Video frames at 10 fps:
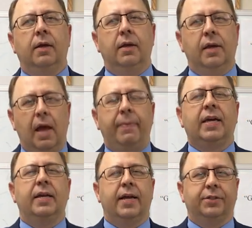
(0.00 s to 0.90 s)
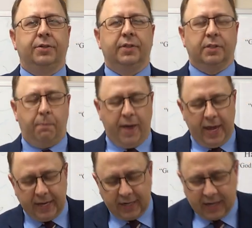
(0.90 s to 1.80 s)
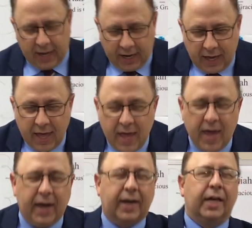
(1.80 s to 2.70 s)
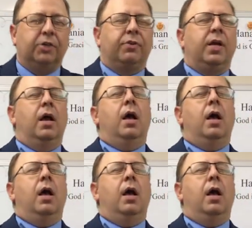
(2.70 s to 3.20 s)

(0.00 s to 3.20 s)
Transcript: Nebuchadnezzar, this pagan king in a country